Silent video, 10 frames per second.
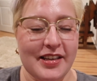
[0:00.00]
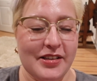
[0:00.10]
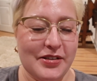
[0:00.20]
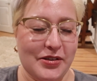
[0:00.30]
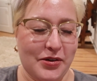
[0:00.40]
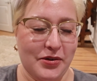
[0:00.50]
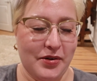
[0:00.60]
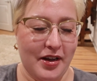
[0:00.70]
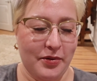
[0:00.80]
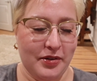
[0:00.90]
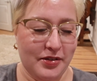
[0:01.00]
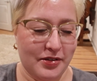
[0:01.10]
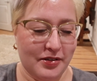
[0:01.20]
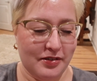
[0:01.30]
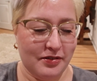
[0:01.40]
So I
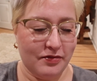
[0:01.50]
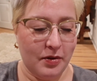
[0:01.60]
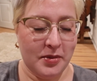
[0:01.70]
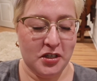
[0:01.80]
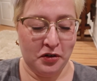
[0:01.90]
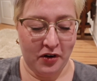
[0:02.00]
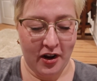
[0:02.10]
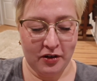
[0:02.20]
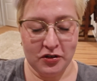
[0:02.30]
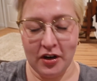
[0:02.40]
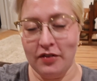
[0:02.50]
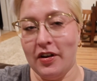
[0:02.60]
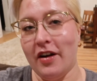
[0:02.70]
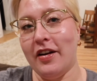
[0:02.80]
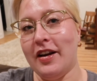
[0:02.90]
was rummaging around trying to
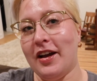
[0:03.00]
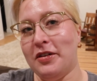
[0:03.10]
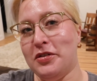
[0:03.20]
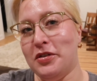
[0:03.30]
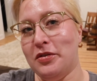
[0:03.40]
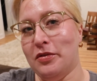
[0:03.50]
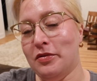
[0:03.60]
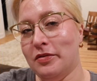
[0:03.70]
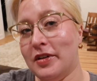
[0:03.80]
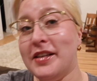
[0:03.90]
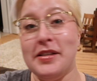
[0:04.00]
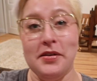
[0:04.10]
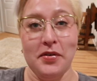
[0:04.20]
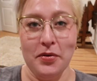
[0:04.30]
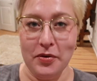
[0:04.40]
figure out how to nicely
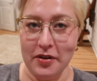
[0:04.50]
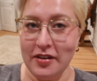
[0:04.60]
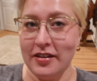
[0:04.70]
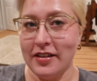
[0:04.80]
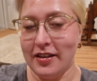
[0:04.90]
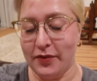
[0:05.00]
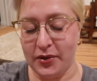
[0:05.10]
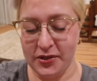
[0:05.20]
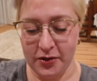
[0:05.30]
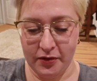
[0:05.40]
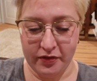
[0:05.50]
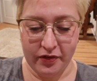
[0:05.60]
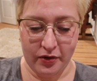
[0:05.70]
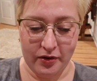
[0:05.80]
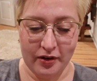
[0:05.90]
record the voiceover
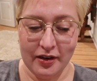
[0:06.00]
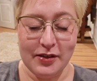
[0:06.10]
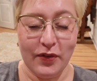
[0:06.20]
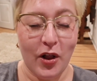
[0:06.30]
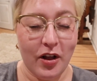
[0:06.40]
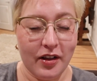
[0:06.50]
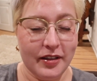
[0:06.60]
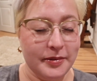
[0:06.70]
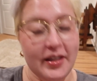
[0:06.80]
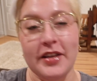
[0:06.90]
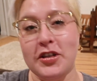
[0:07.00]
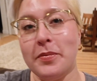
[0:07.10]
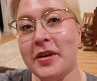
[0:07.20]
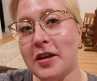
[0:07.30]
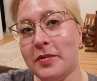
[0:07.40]
for this vlog. It took
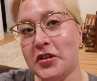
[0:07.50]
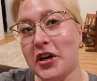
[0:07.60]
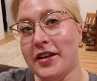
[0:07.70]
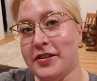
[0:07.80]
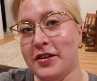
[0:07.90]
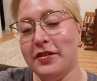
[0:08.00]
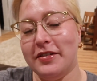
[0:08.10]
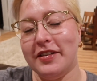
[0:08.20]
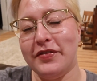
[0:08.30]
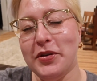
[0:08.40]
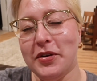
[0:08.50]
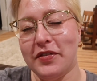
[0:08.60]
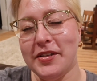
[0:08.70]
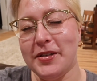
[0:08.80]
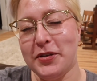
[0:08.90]
me a couple tries in a few
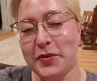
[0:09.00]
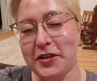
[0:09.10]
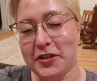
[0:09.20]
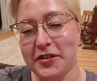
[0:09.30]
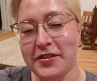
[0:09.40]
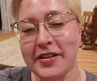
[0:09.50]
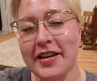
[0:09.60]
different situations.